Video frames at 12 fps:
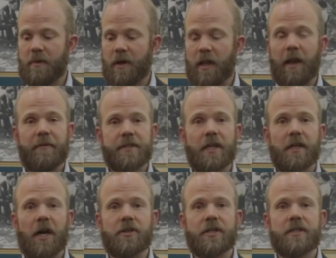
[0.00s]
a lot of this
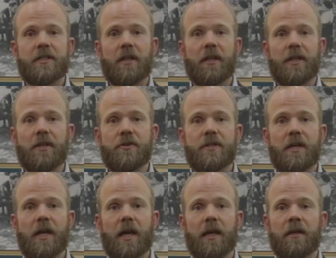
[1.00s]
technology is still in use
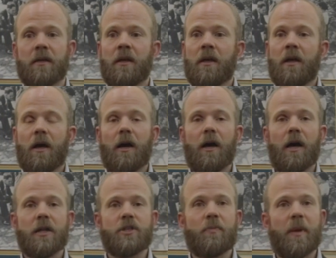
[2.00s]
today.
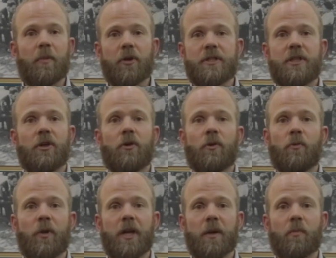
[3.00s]
So people are still
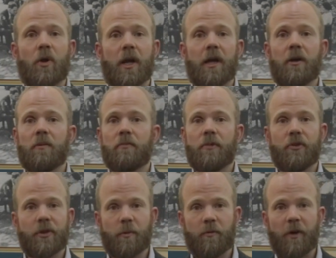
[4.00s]
reading Braille,
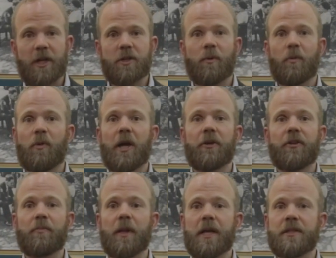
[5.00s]
using refreshable Braille
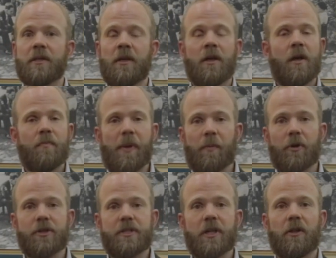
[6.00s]
displays. People
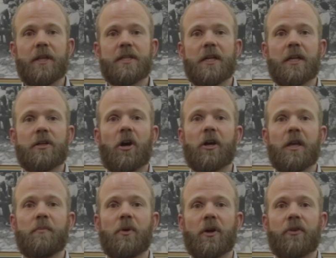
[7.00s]
are still listening to
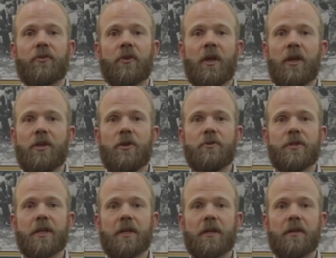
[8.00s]
talking books
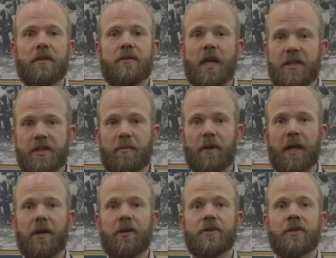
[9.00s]
using DAISY
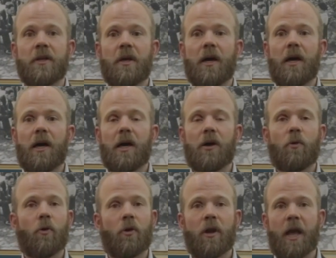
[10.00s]
players
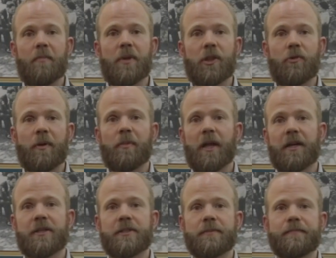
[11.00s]
or MP3
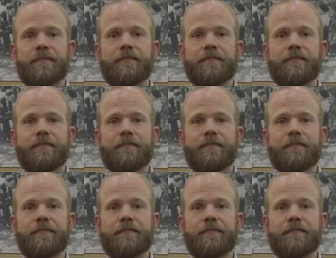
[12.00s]
players.